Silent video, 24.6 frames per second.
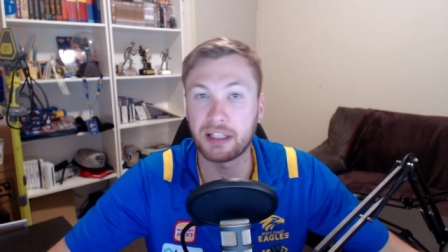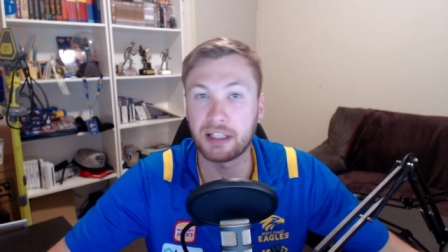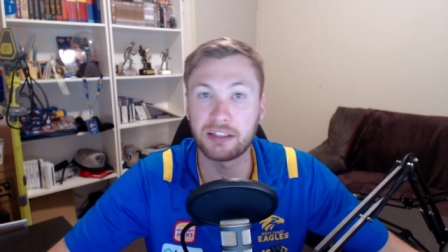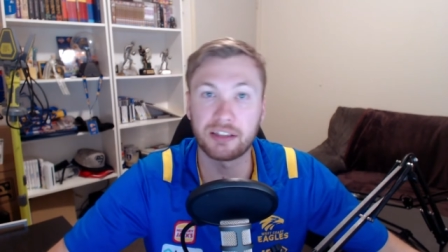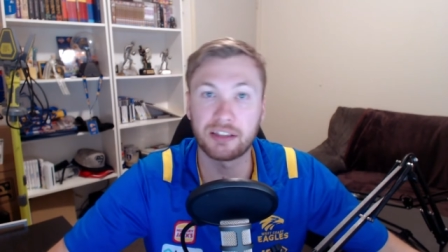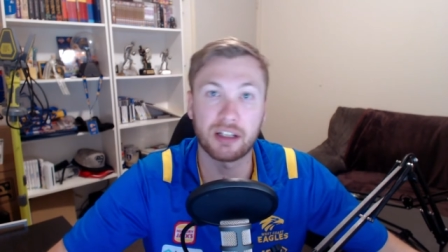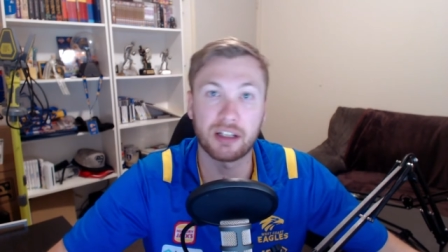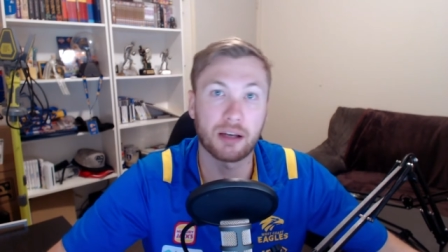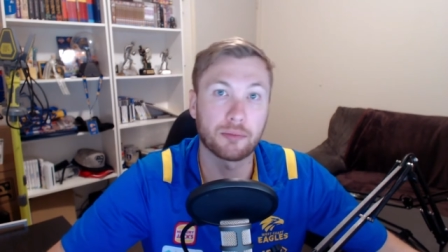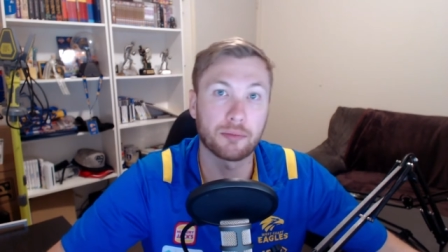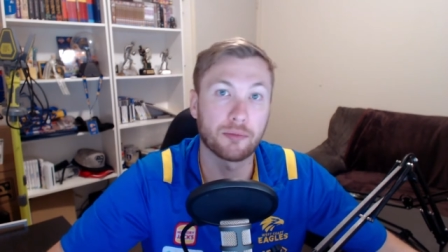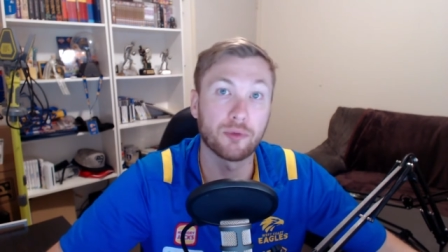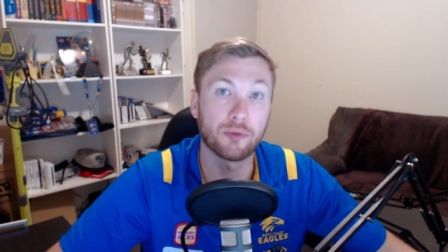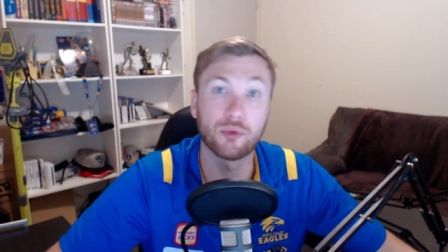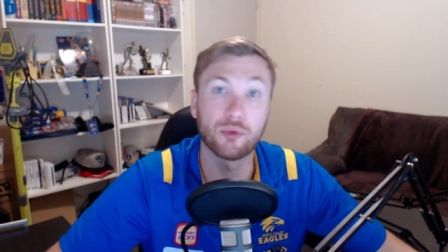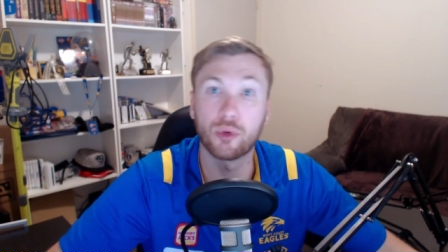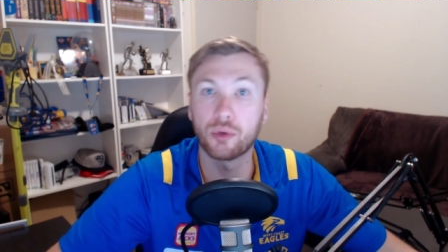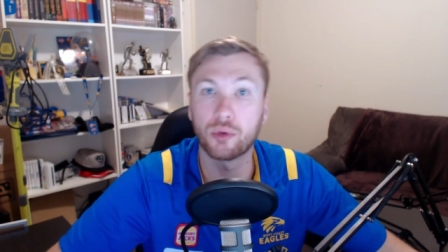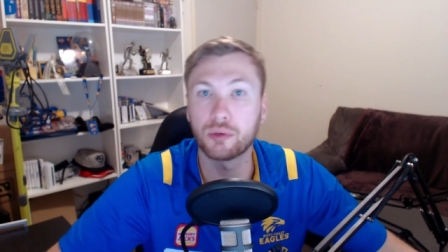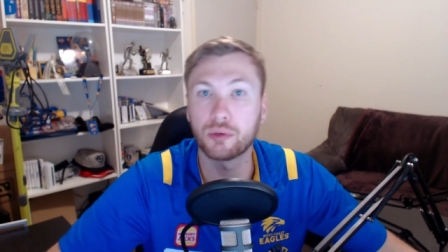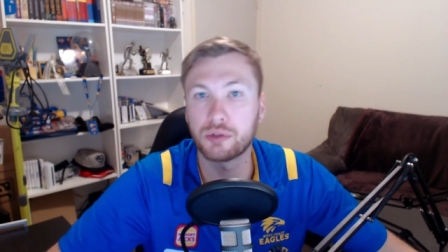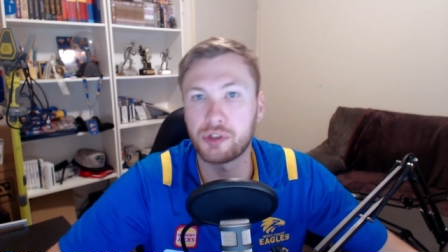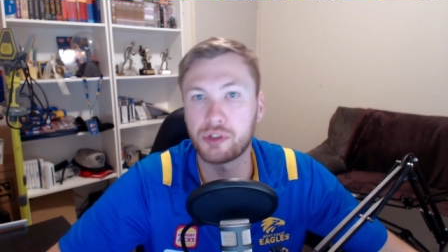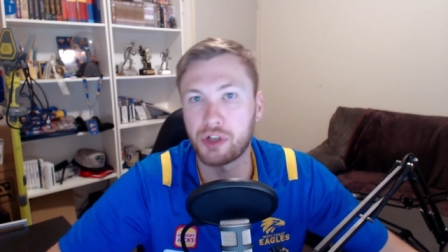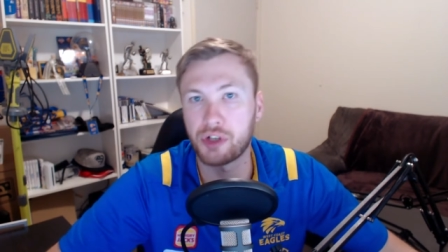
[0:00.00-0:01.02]
some
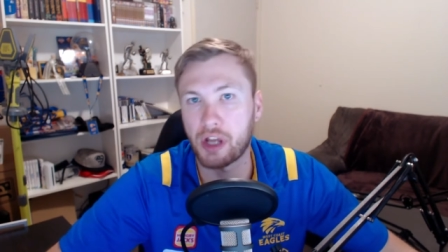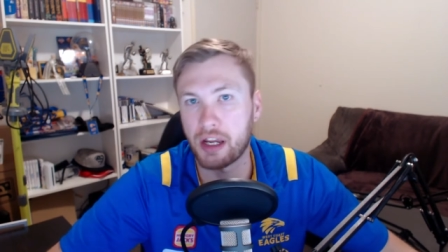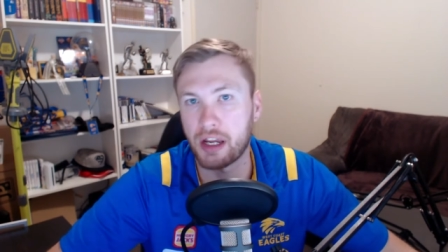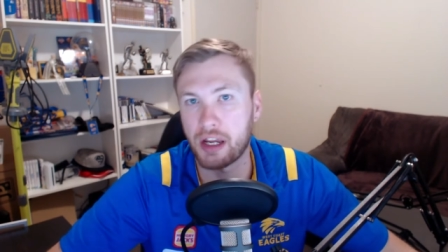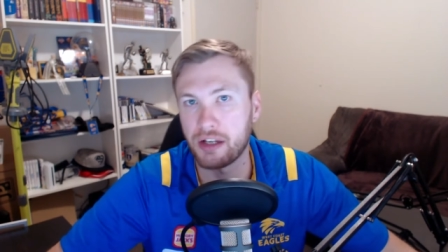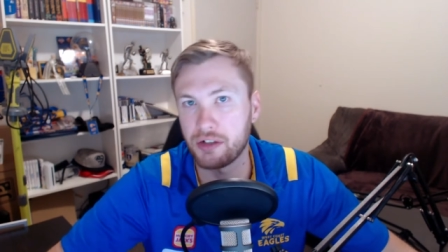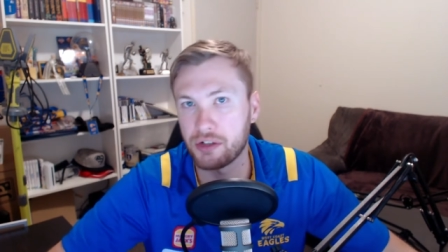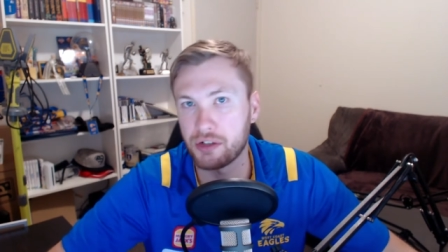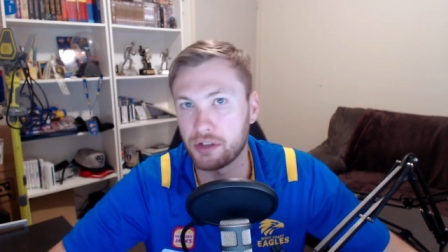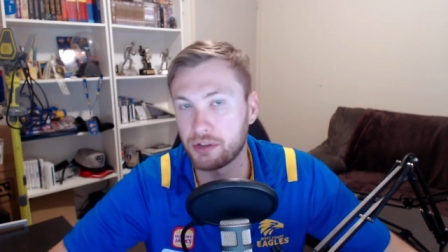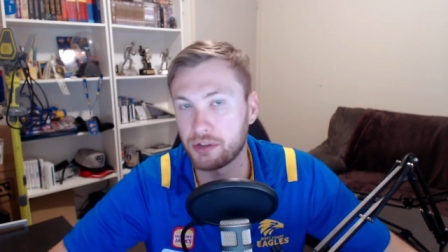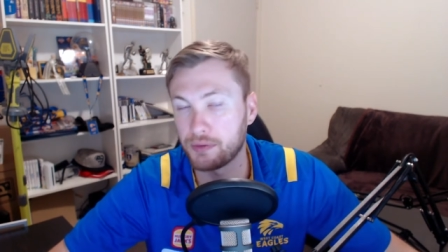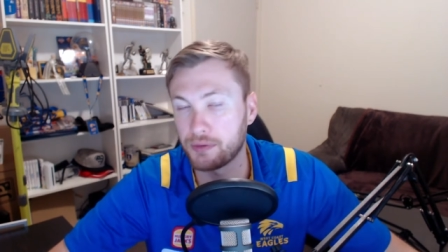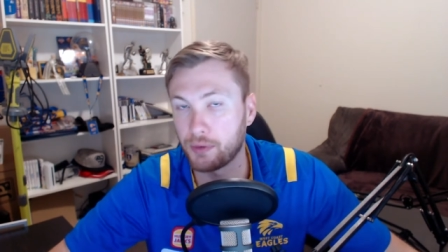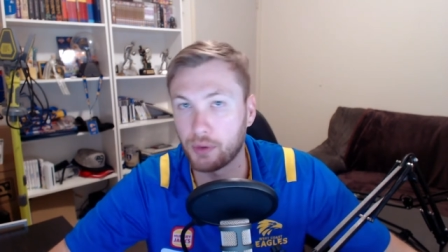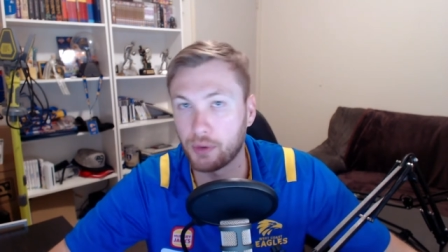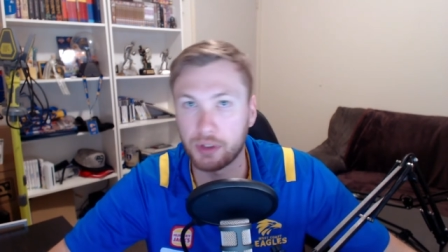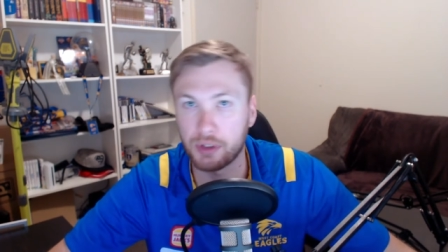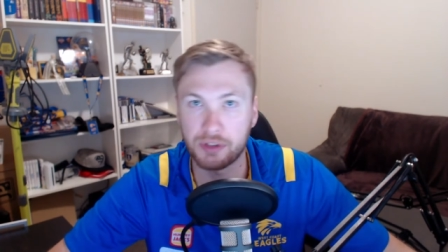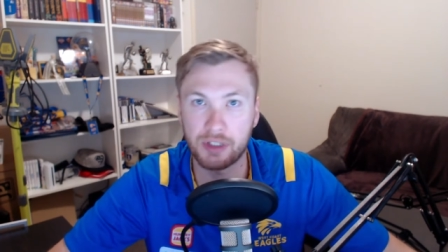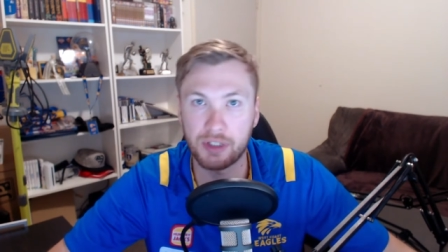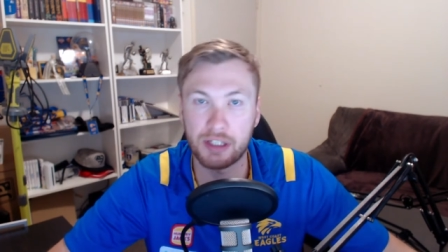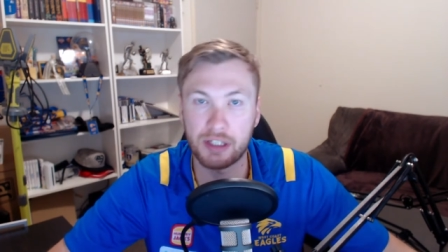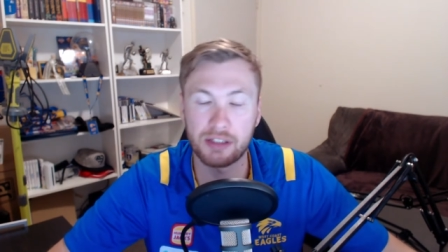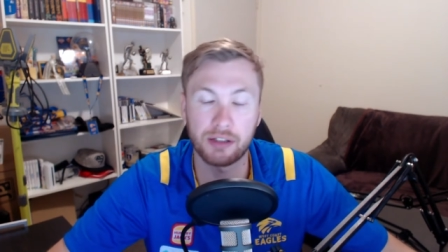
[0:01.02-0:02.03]
rule changes for the
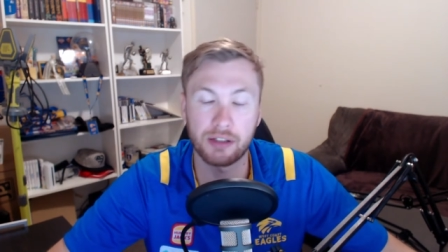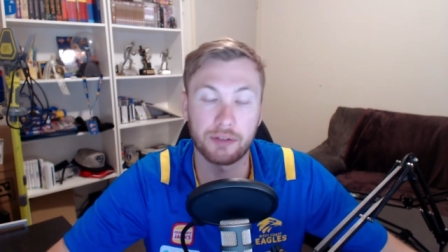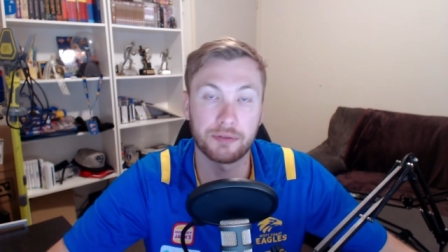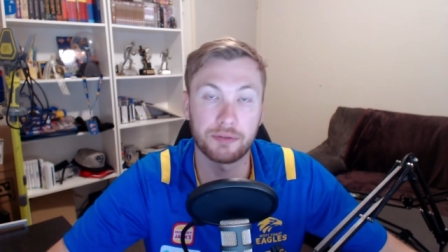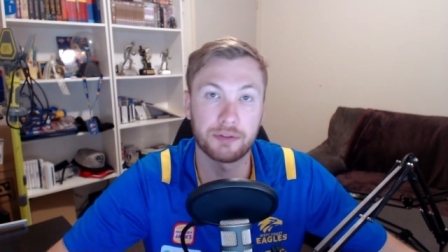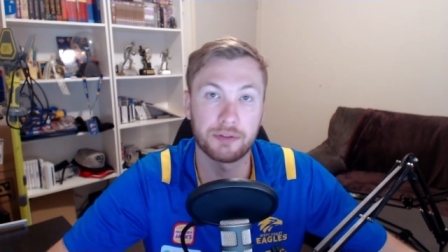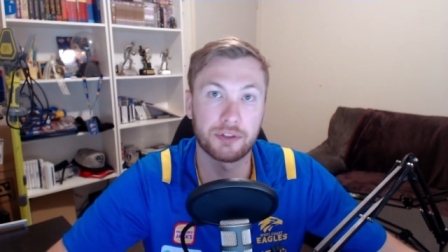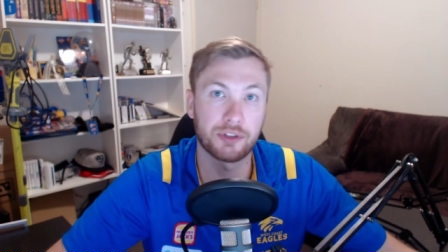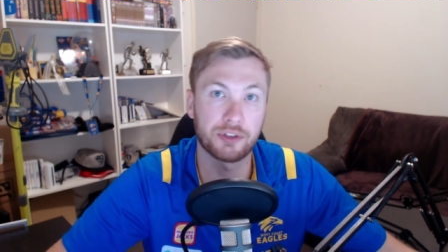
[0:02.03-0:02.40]
season of